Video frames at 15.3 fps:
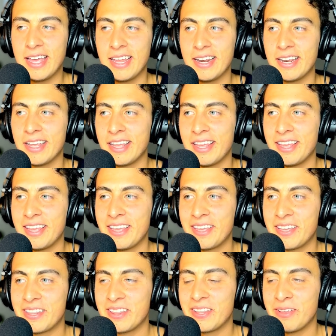and
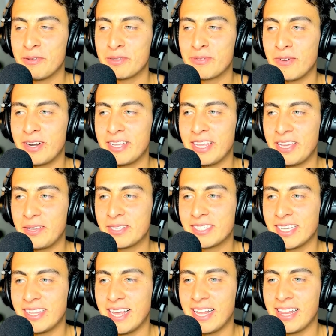it was funny that you
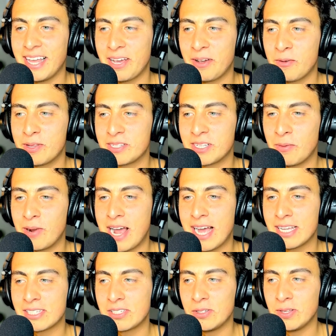said that like when someone
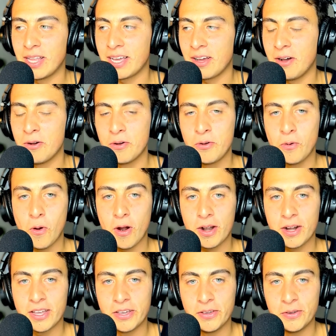asks you like oh who are
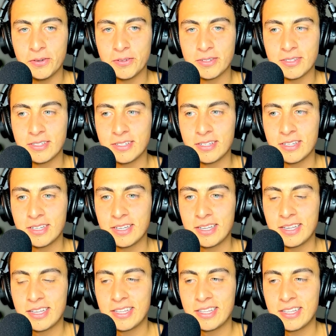you
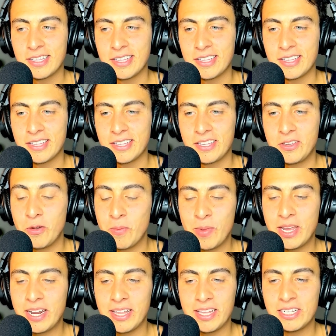you
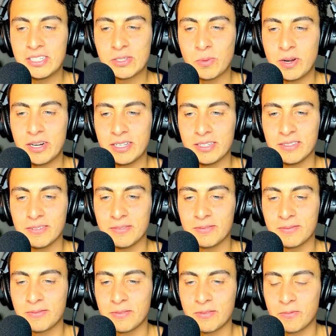immediately just want to
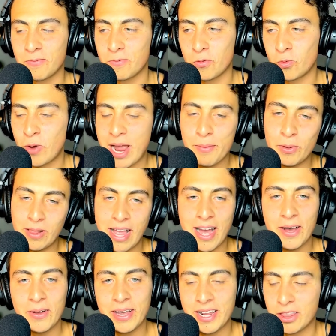ramble
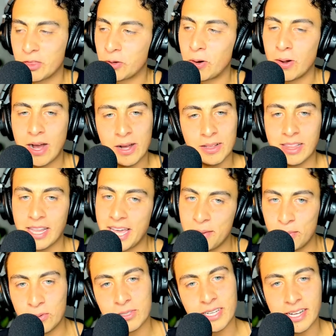out and throw out
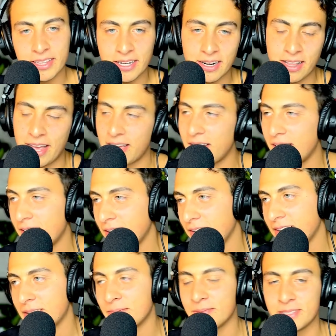labels out there like
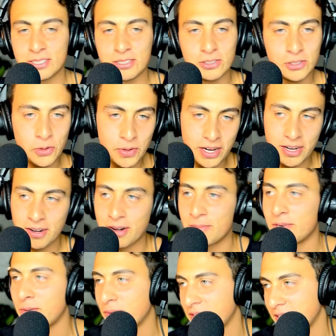oh i'm a student
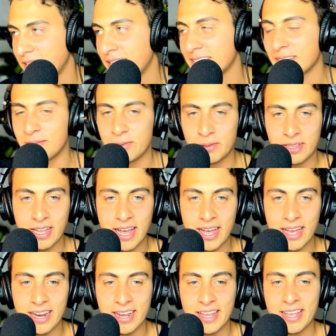i'm doing this i'm doing
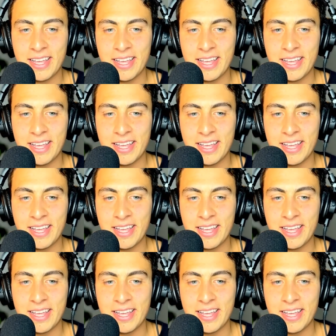that